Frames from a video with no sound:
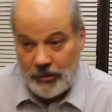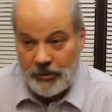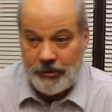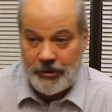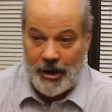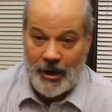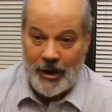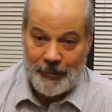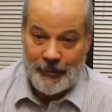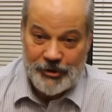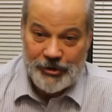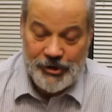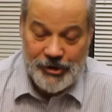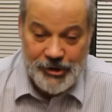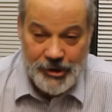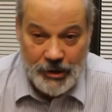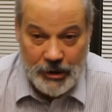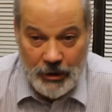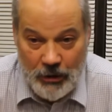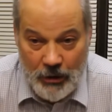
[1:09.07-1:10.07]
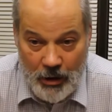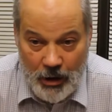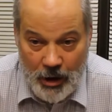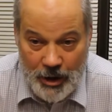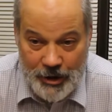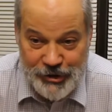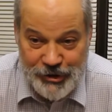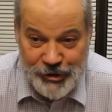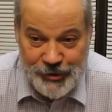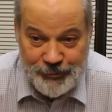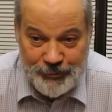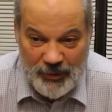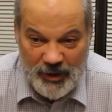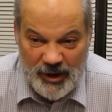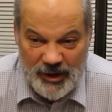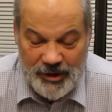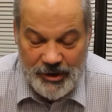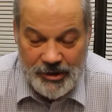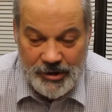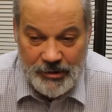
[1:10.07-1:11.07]
damages and costs,
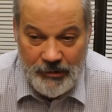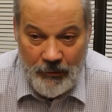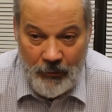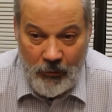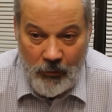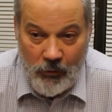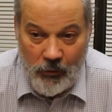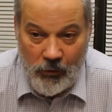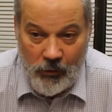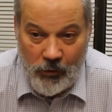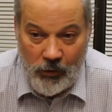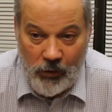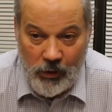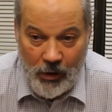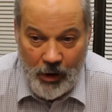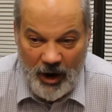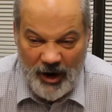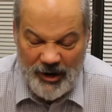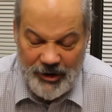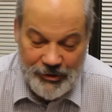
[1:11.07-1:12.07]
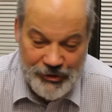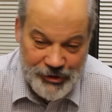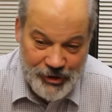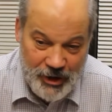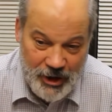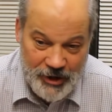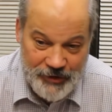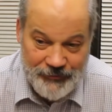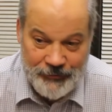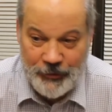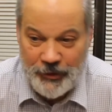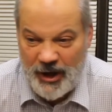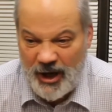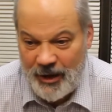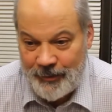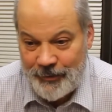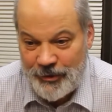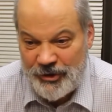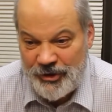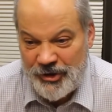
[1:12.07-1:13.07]
but I used to ask for
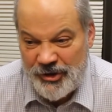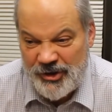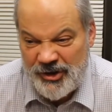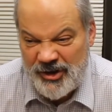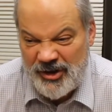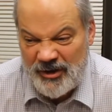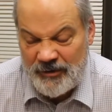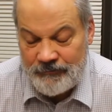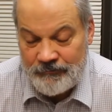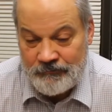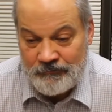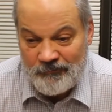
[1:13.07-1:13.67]
damages,